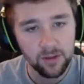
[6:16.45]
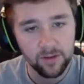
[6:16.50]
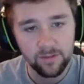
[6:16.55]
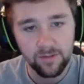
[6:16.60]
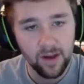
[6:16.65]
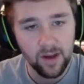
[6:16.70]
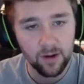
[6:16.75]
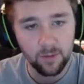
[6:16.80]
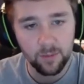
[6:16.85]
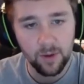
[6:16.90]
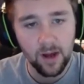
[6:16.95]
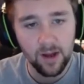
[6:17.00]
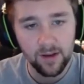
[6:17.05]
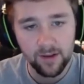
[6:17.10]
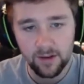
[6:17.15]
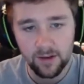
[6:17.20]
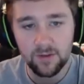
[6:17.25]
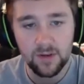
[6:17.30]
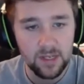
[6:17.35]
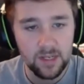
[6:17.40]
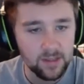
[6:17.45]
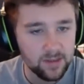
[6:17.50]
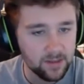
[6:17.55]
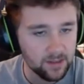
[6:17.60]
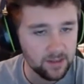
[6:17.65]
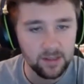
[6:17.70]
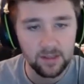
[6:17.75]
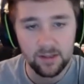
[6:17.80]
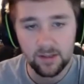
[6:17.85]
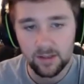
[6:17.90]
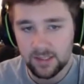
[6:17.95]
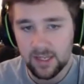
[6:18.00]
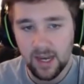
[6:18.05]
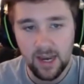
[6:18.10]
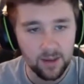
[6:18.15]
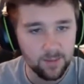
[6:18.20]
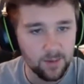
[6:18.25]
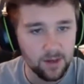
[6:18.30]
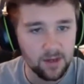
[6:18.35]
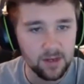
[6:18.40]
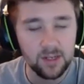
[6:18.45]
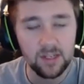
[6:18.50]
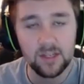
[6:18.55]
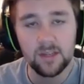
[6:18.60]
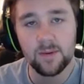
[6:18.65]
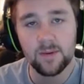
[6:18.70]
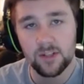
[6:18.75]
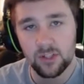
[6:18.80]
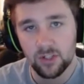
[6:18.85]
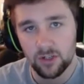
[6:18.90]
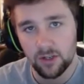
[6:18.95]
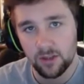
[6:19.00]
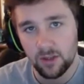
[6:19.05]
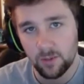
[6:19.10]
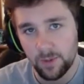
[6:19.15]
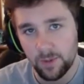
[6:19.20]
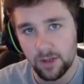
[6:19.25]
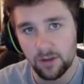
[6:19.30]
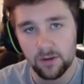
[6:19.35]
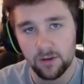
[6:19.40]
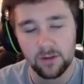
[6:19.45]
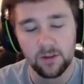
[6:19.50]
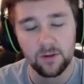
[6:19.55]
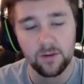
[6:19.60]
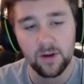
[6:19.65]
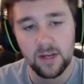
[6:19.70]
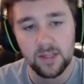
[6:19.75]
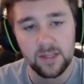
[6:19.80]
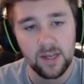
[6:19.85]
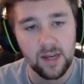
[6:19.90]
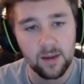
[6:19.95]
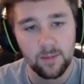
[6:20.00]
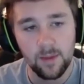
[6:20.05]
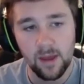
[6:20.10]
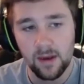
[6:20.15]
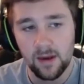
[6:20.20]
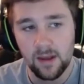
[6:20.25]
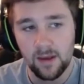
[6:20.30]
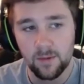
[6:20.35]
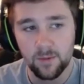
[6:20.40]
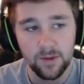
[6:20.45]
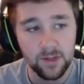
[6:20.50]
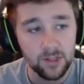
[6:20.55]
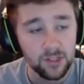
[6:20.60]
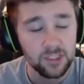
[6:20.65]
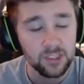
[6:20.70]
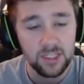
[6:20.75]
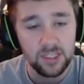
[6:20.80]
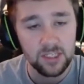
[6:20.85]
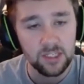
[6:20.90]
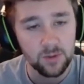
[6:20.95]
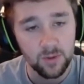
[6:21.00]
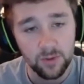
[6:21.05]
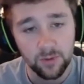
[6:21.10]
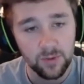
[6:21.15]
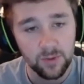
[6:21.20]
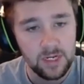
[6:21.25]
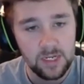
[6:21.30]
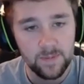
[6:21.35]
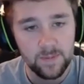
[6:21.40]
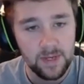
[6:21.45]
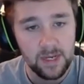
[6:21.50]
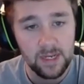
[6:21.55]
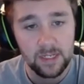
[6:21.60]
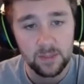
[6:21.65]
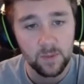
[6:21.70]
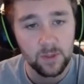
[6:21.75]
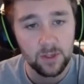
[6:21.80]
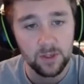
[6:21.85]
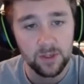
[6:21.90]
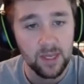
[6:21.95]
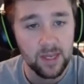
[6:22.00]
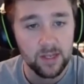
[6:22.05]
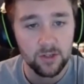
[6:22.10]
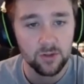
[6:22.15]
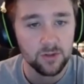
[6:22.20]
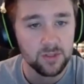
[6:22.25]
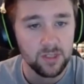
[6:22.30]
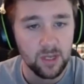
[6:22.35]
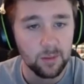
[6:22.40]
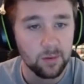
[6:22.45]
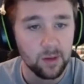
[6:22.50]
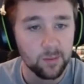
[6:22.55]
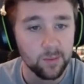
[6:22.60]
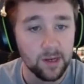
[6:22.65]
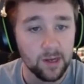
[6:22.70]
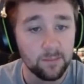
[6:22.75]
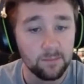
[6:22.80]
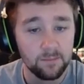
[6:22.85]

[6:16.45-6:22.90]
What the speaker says: The final boss, you need to time it, you need to make sure you're at the pillar at the right time, and it was just easier with 3 DPS when all the Atros kept coming up.